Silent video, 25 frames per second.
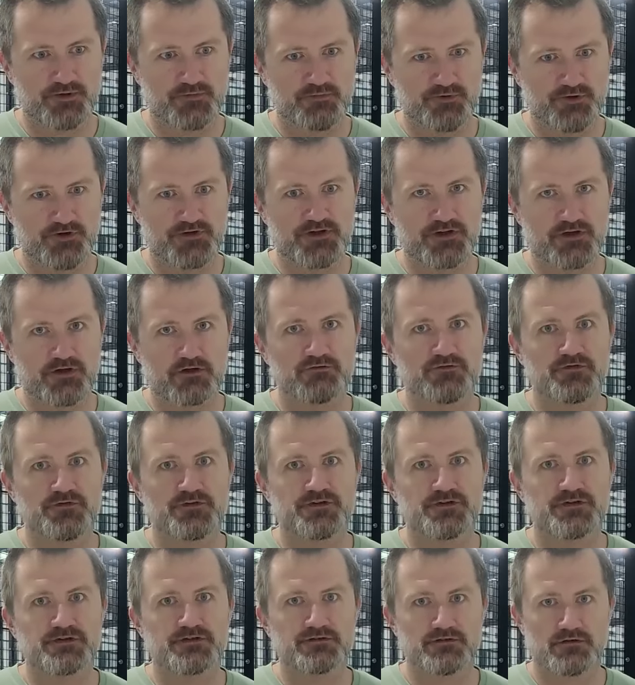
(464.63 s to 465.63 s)
be pretty
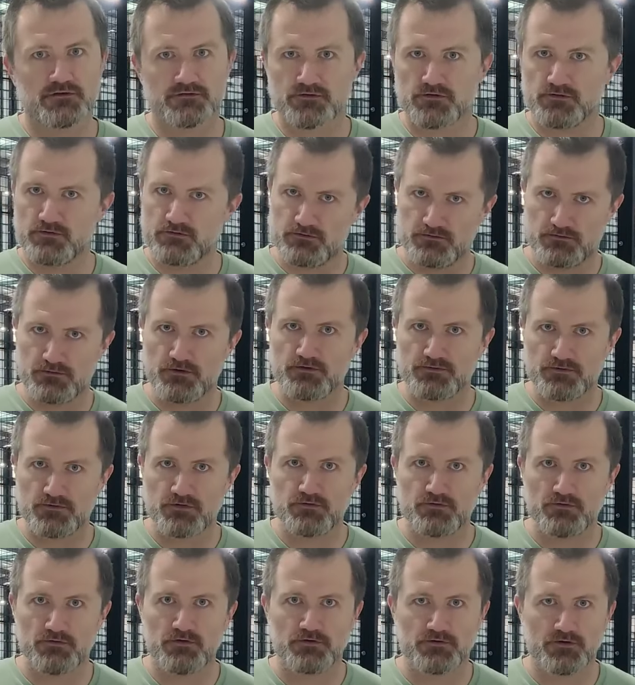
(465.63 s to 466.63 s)
confident on
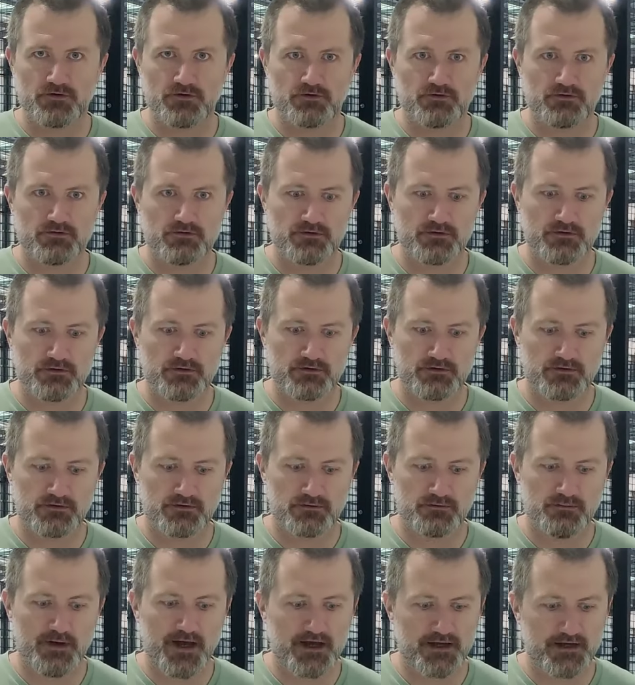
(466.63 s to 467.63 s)

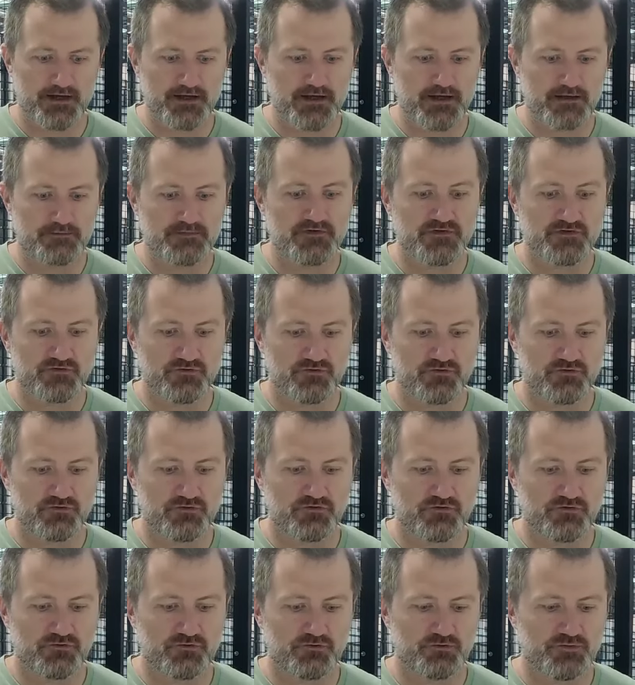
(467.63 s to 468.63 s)
your back game
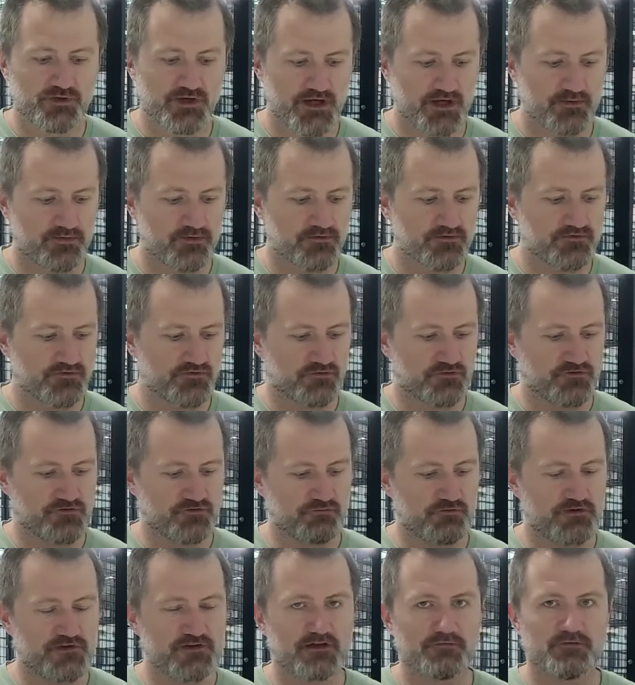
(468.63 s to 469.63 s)
to be able to
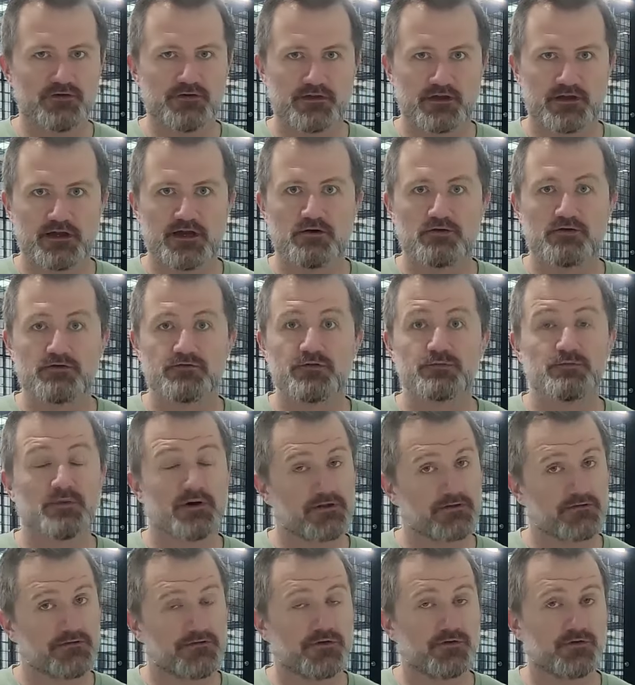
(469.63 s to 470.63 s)
squeeze everything out of it.
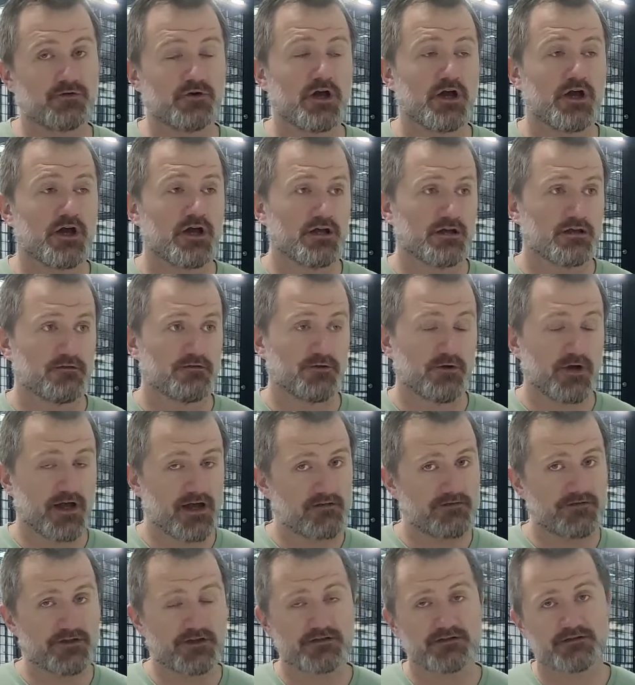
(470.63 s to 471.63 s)
But if you
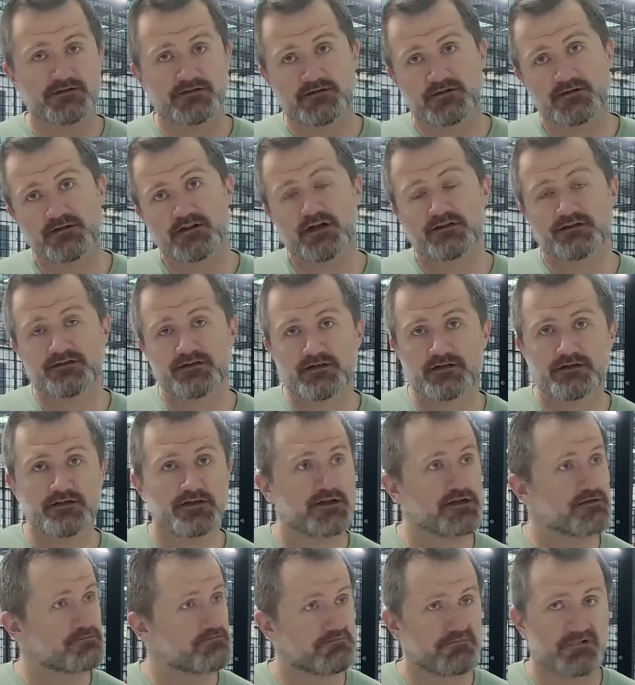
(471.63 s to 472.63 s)
have that
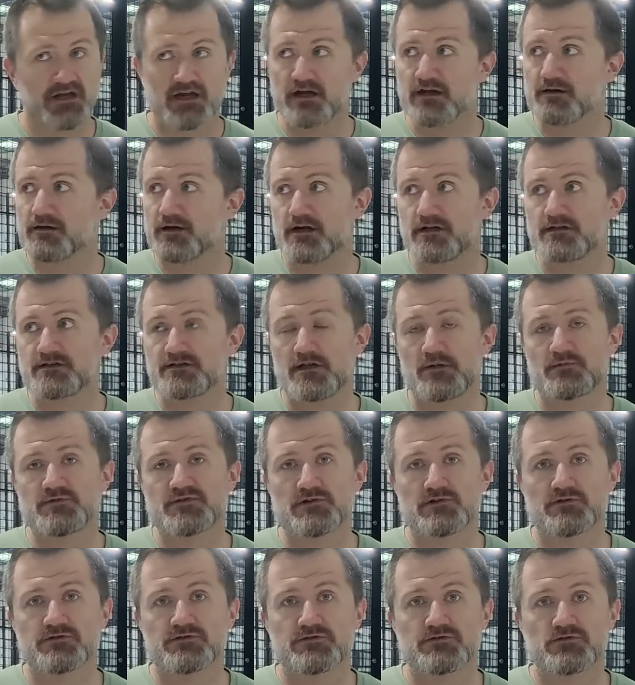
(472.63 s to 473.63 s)
technique, I see
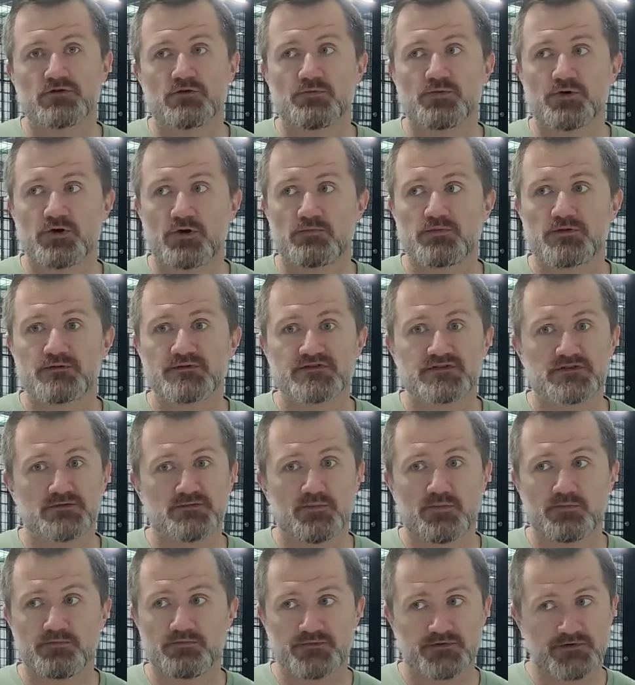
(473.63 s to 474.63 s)
absolutely no problems.
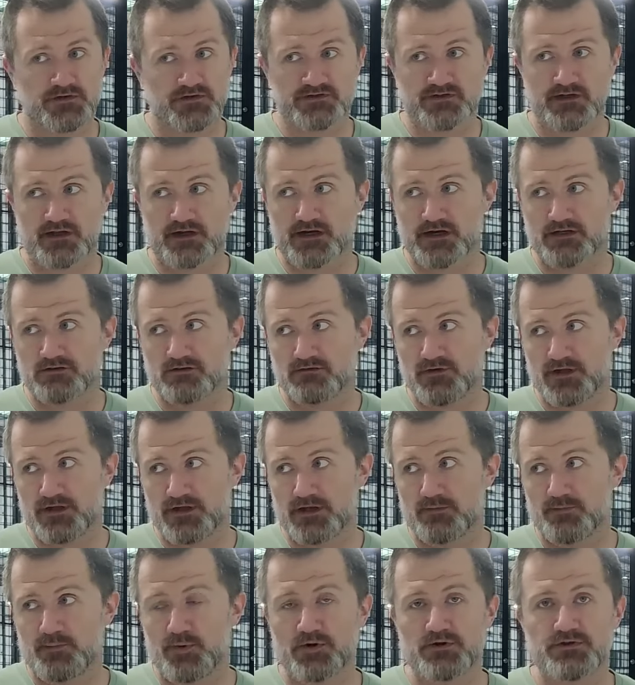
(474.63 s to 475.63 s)
It's like kind of
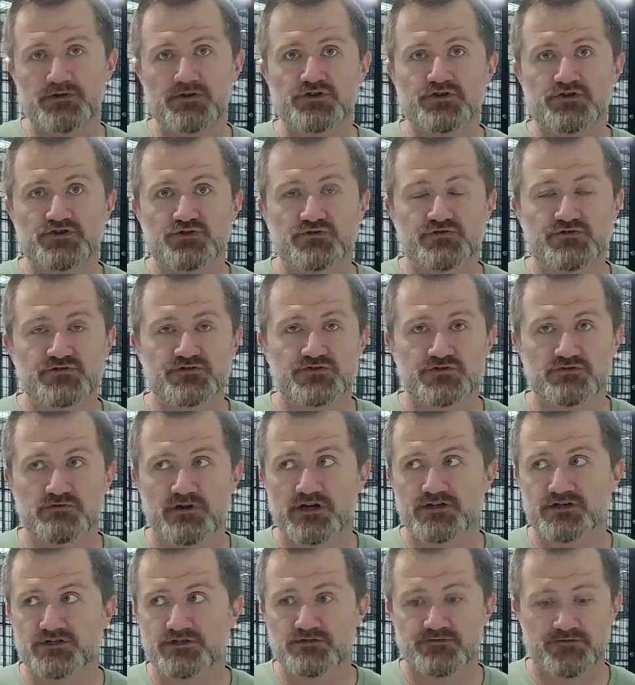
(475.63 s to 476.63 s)
like a point and shoot
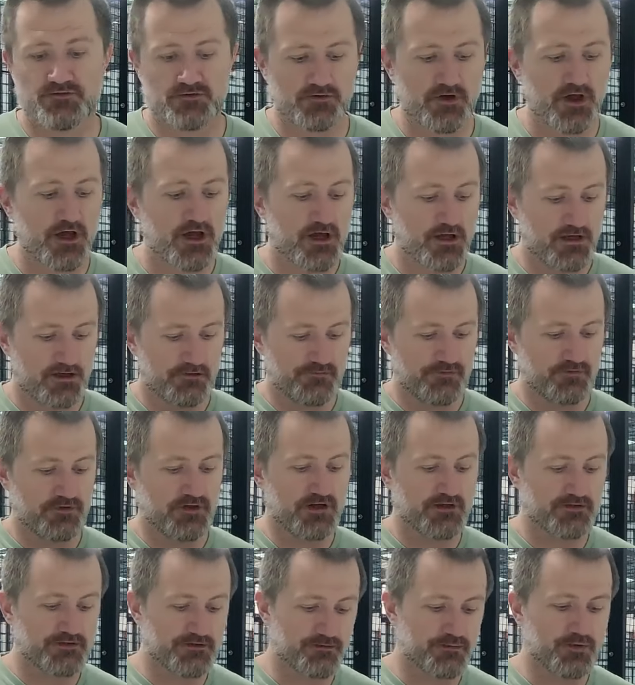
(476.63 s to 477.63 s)
situation. If you
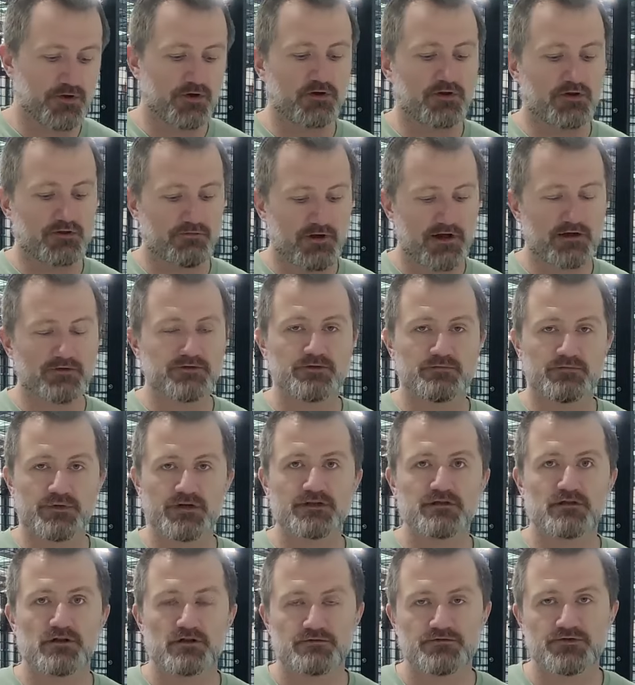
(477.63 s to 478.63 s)
get the ball around the
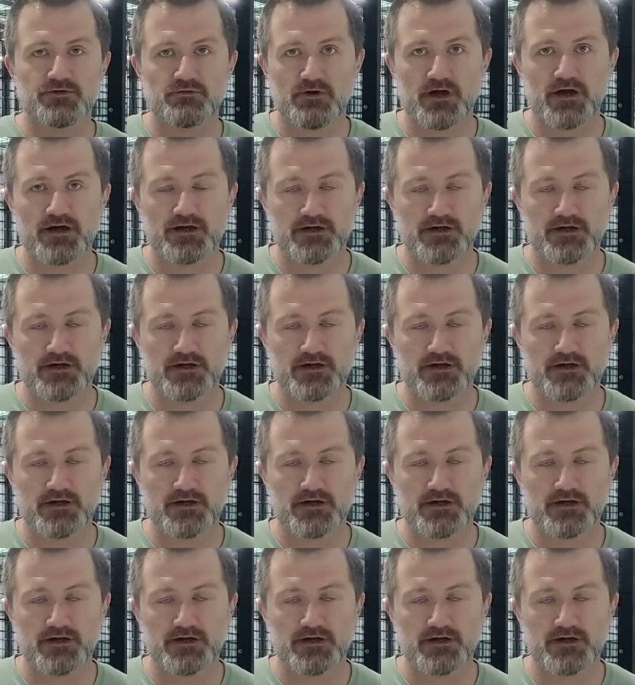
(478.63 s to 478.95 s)
middle of the